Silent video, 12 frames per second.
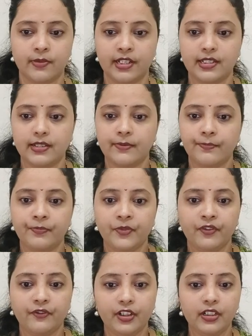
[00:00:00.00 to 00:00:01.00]
place.
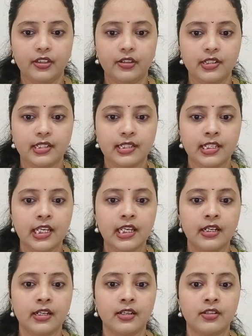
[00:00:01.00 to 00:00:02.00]
Further,
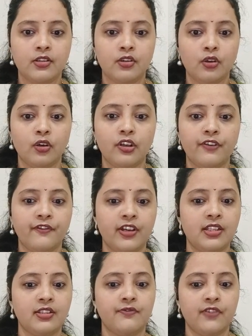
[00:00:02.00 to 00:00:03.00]
C does not
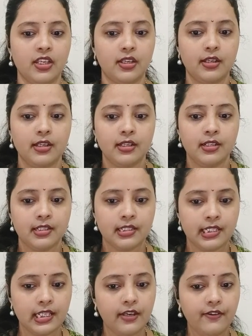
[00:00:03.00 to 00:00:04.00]
face V.
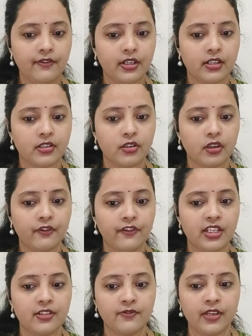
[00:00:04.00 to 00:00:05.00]
C does not
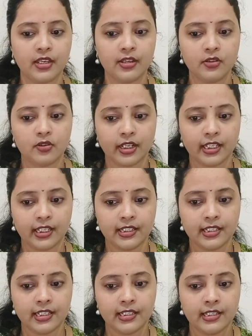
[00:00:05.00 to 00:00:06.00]
face V. So I can
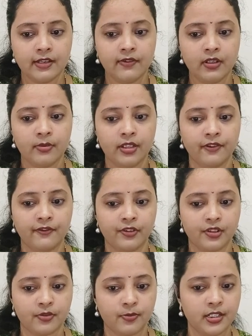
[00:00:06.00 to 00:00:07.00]
see C will be the
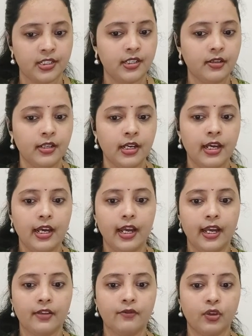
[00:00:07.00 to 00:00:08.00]
first person.
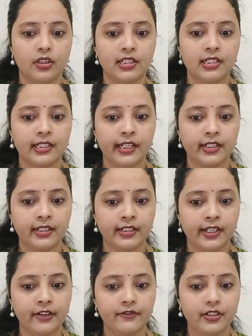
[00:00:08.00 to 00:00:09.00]
And what is the letter
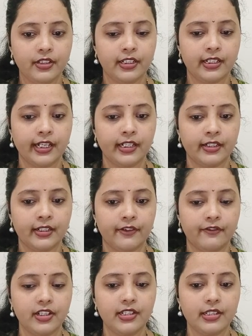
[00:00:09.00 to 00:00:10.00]
left? The letter
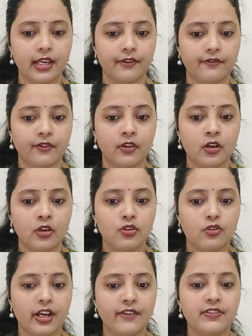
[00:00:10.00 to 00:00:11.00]
left is F.
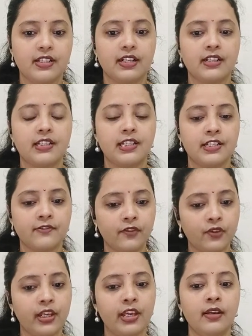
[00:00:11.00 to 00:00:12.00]
So I have
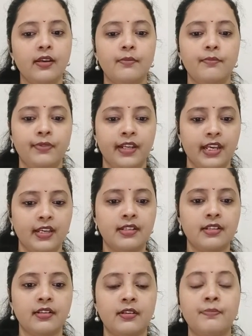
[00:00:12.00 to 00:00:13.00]
successfully
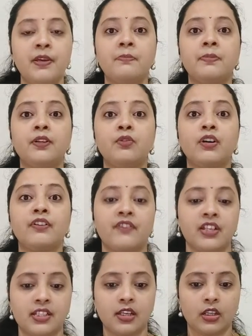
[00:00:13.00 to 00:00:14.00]
placed the people who are
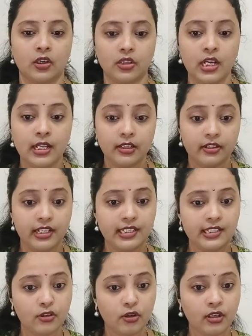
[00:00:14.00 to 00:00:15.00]
facing north. Now
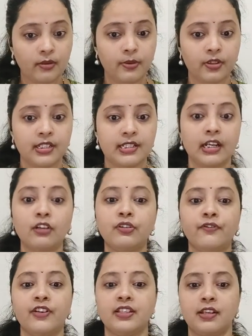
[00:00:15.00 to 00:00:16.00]
let's talk about the
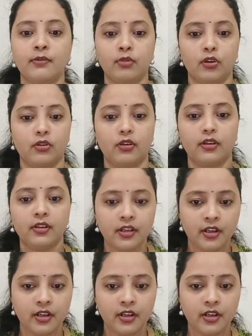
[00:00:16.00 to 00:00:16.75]
south facing block.